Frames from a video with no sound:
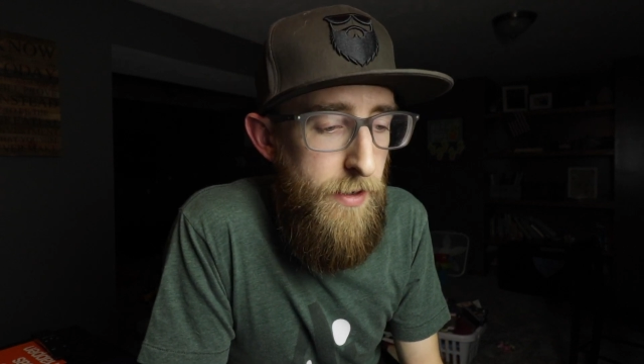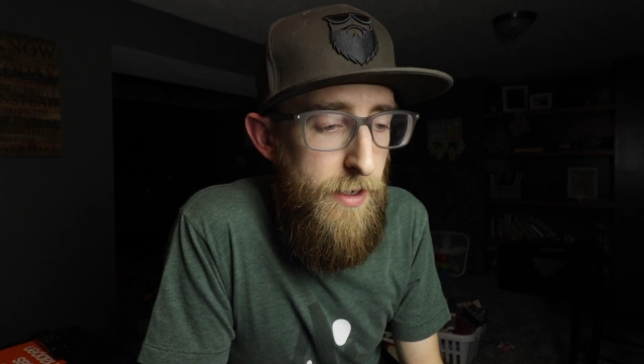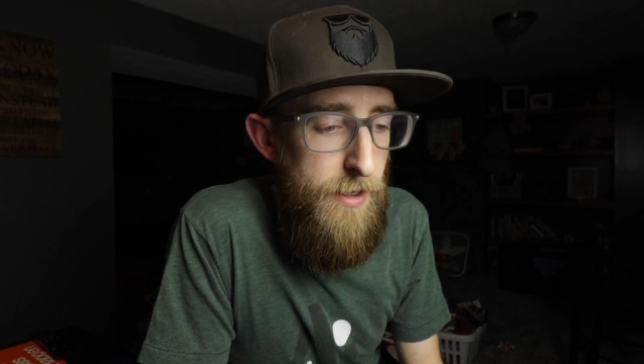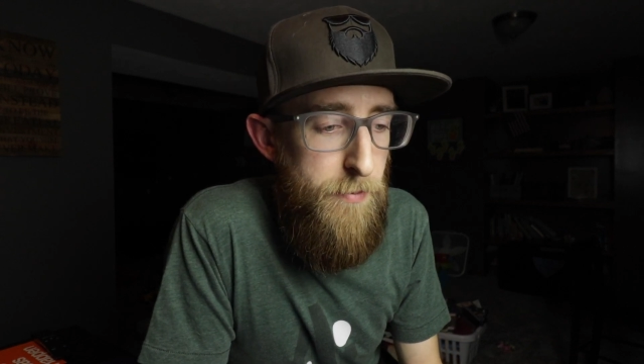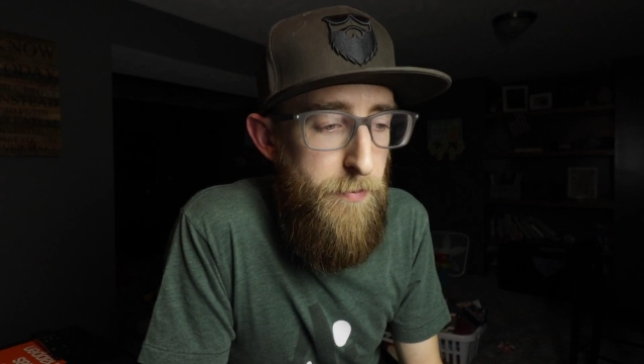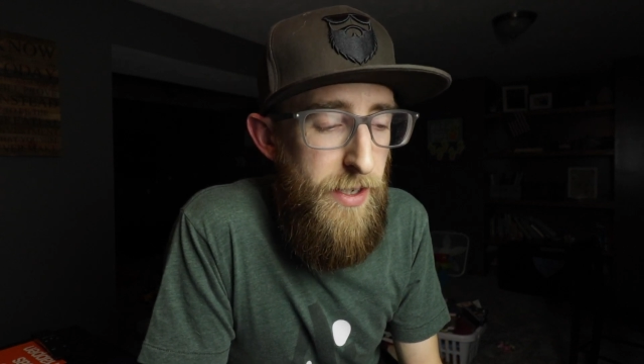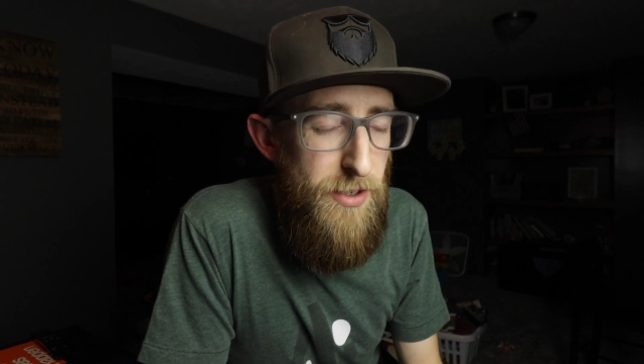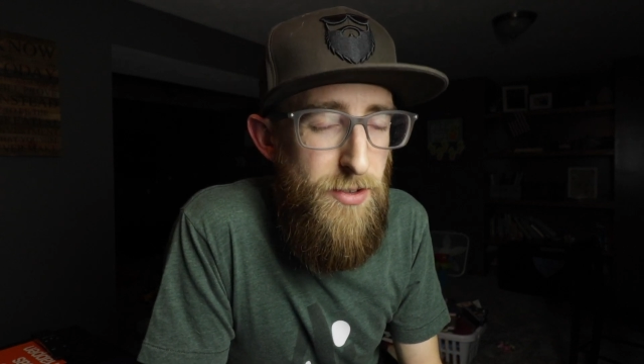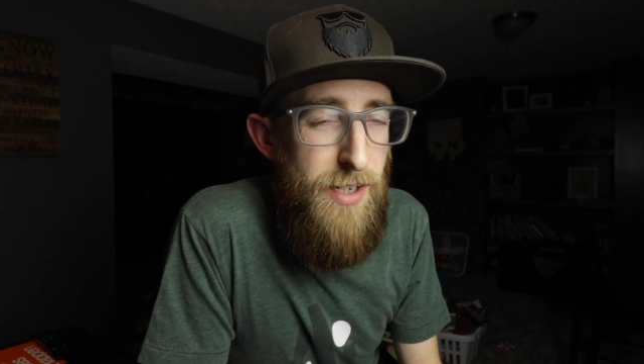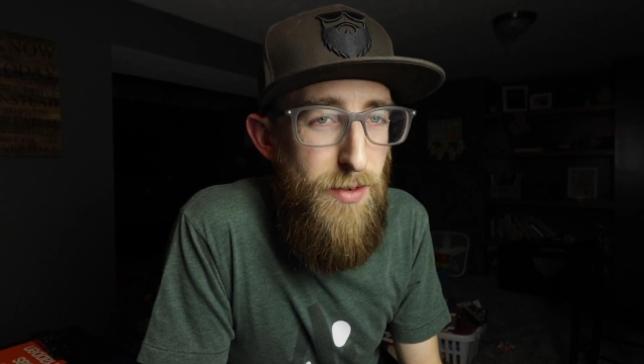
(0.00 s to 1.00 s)
I
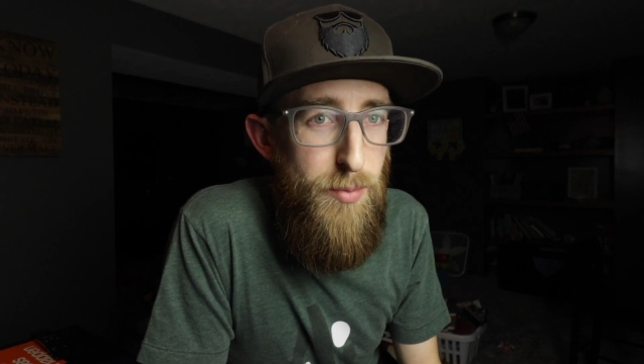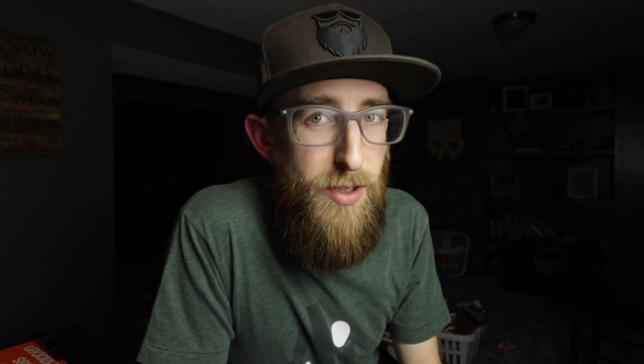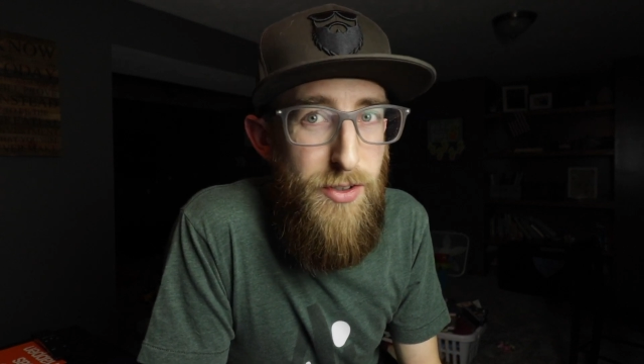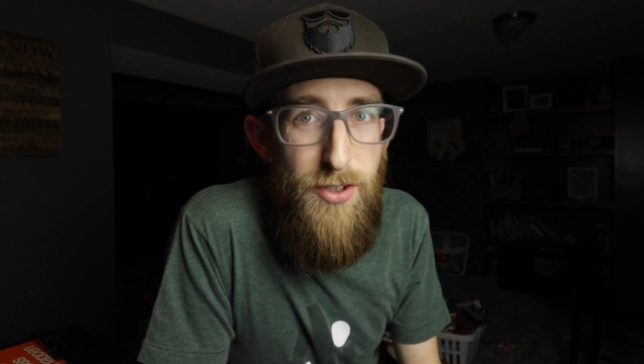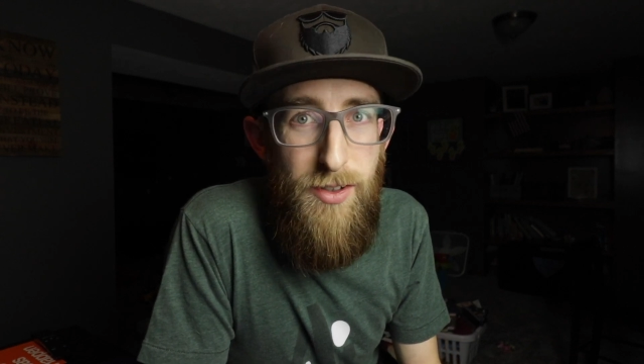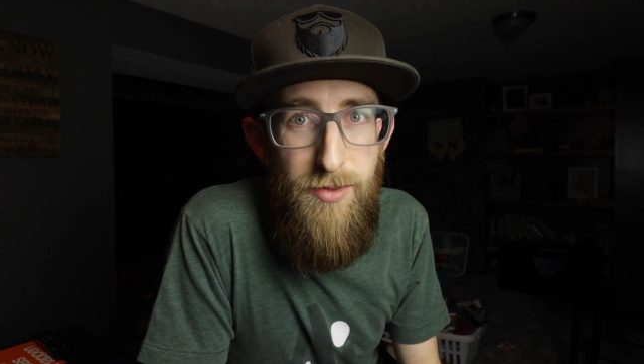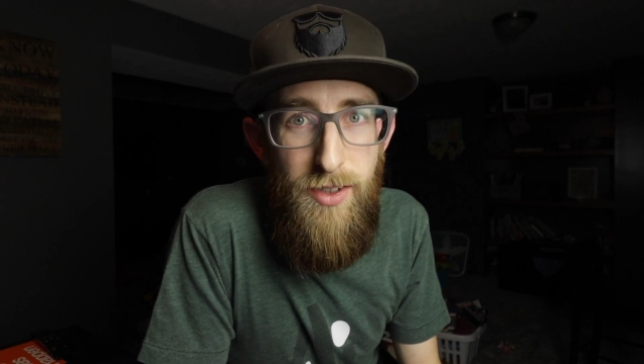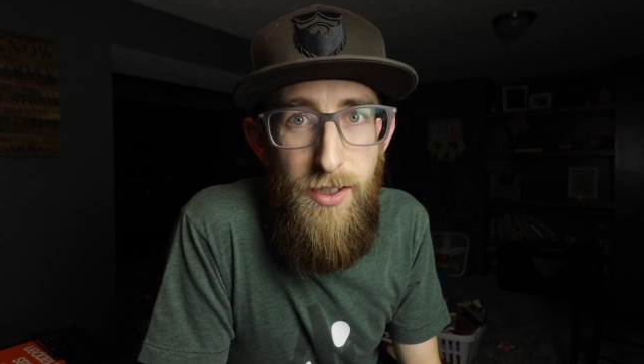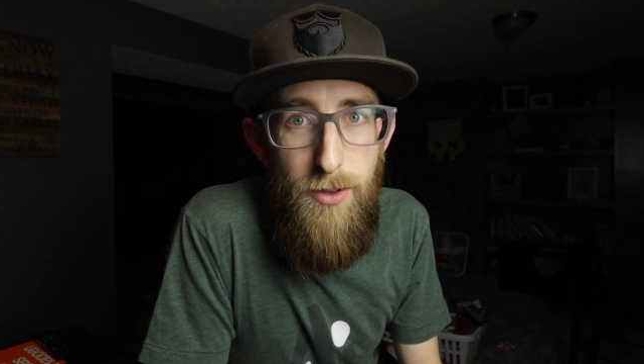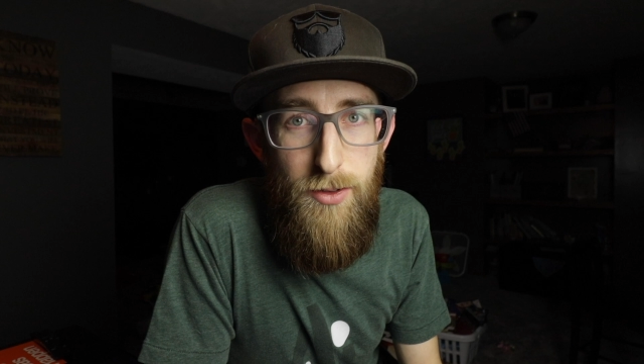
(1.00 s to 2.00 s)
used to have a bunch of
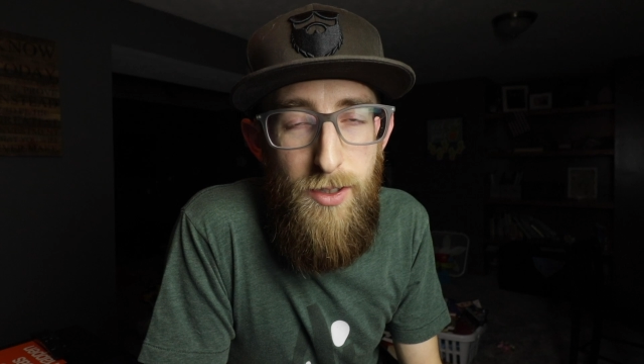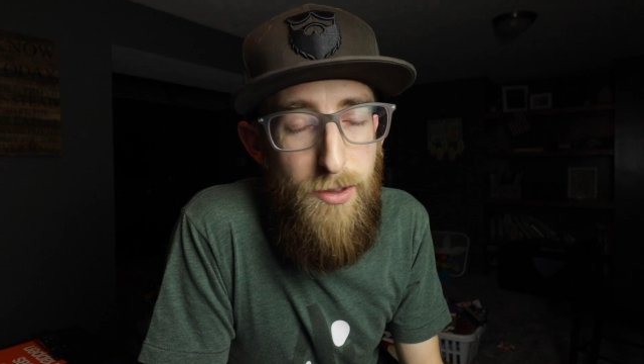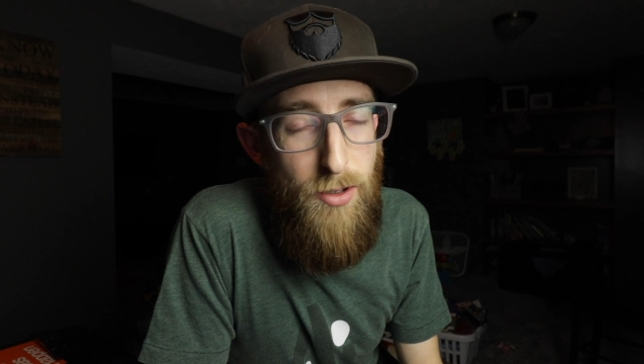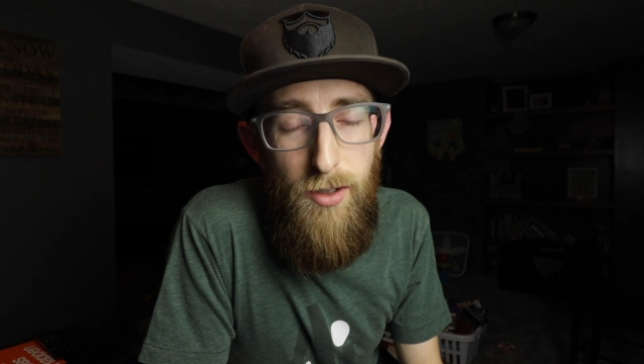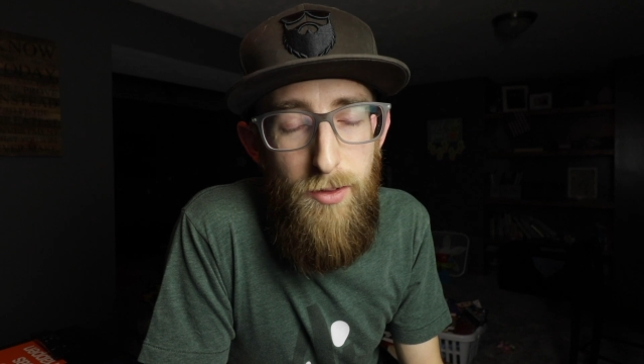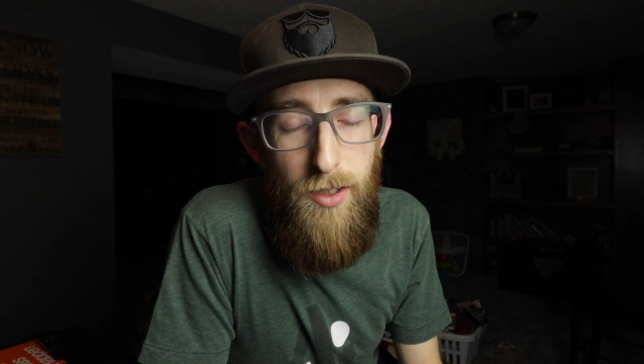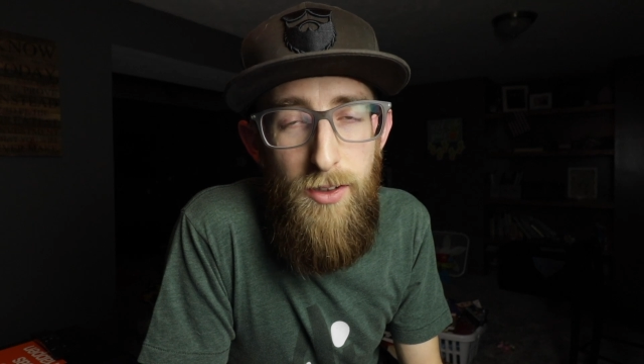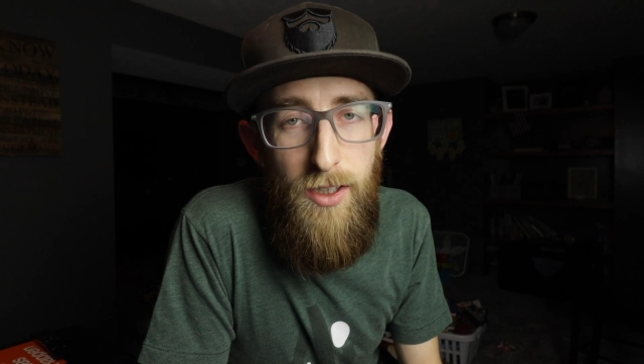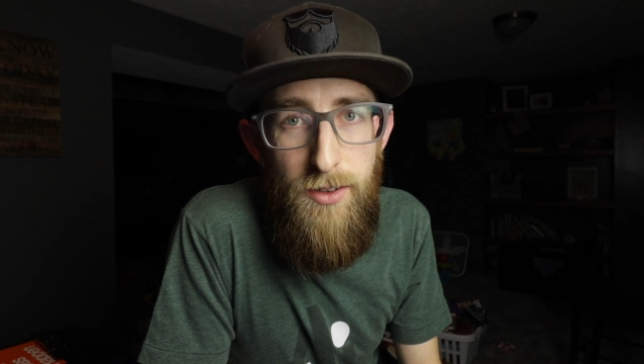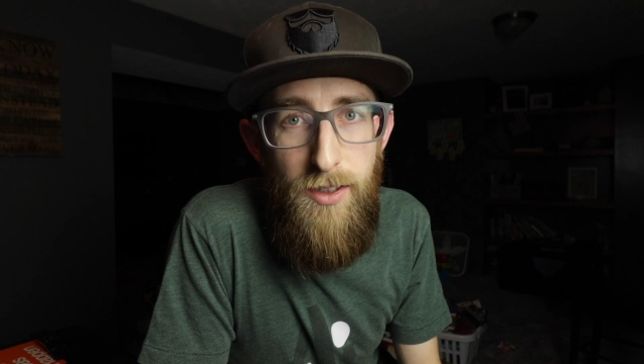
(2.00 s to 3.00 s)
videos, they're all
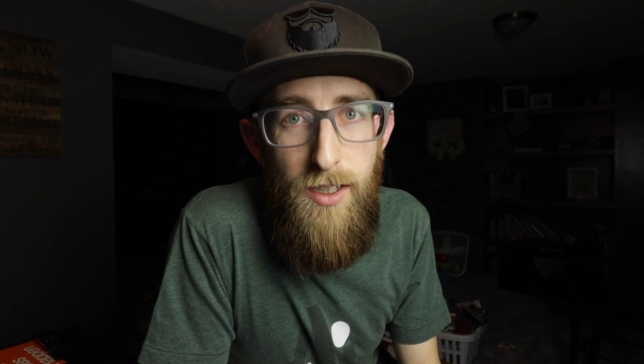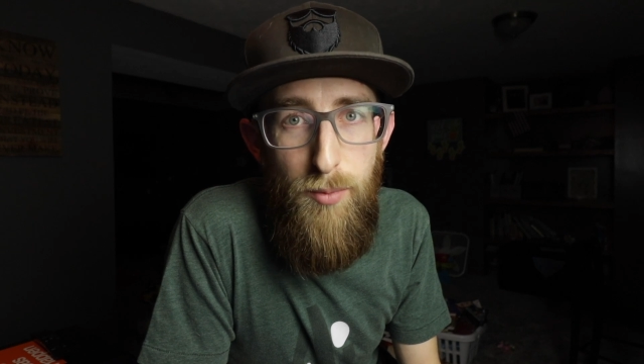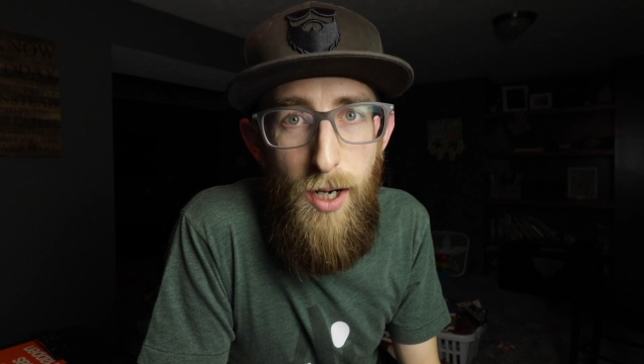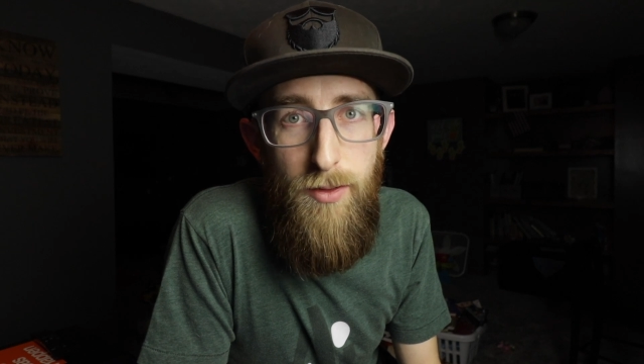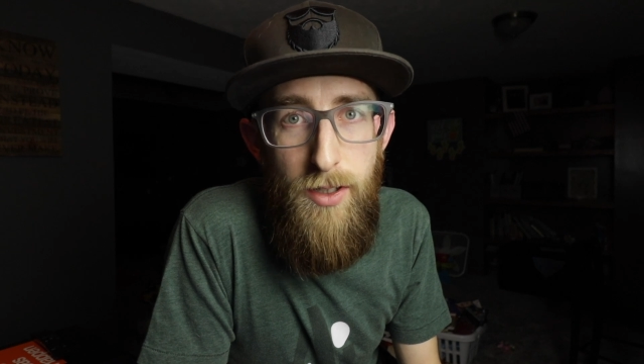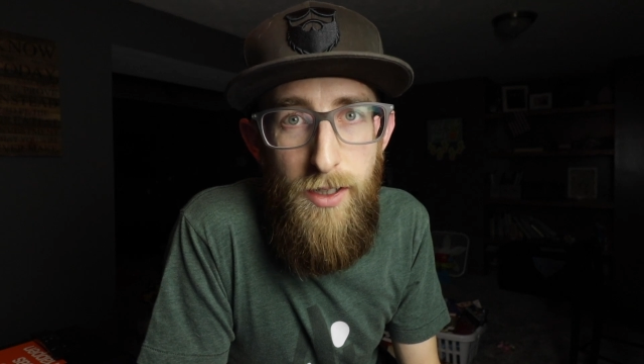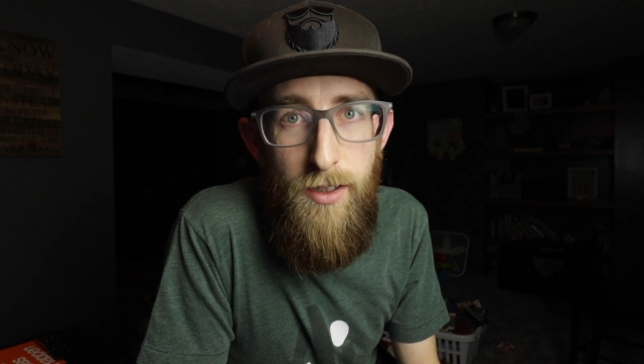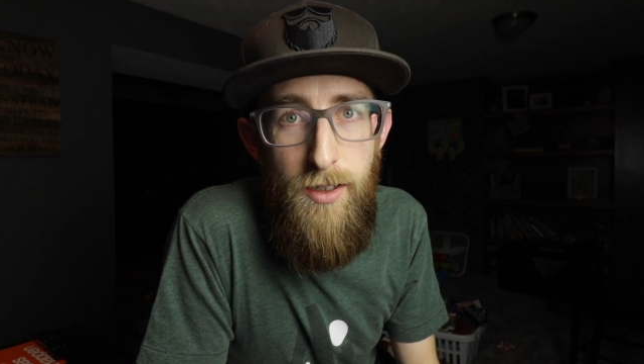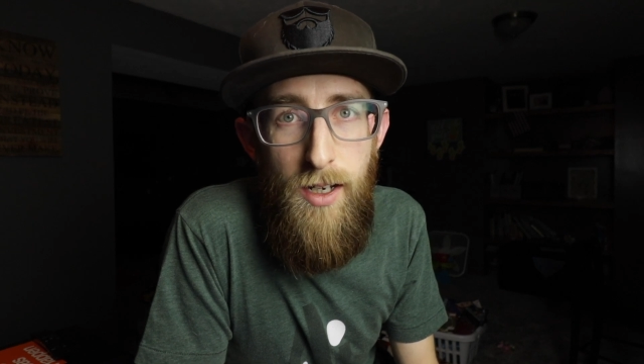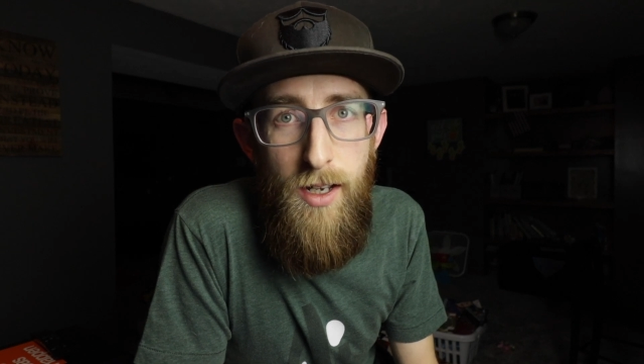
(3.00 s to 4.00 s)
unlisted and private
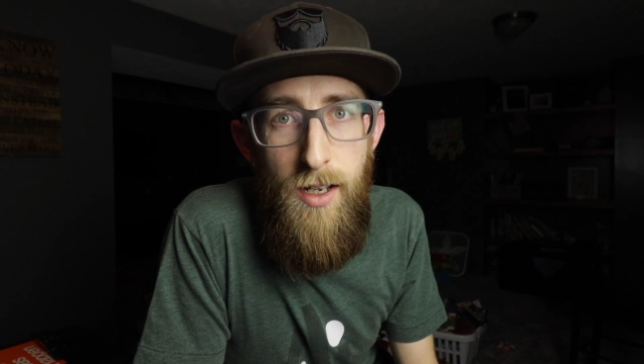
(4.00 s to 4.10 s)
here